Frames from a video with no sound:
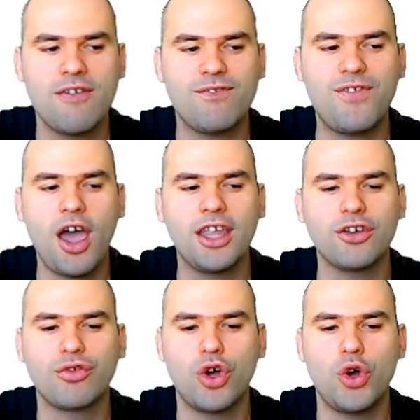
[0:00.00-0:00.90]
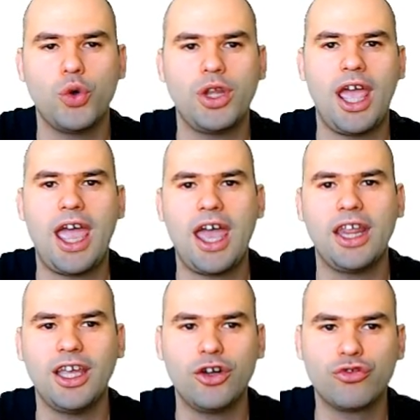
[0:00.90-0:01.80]
find the road,
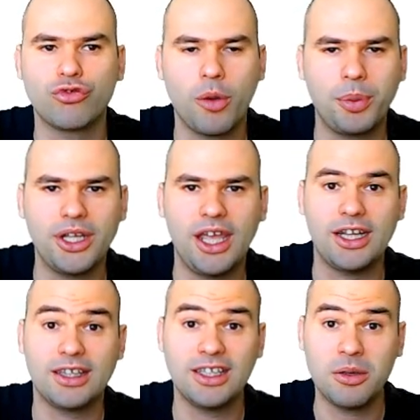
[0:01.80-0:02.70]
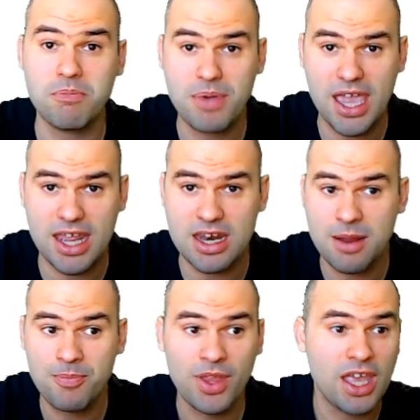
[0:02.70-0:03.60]
and drop it into the bin.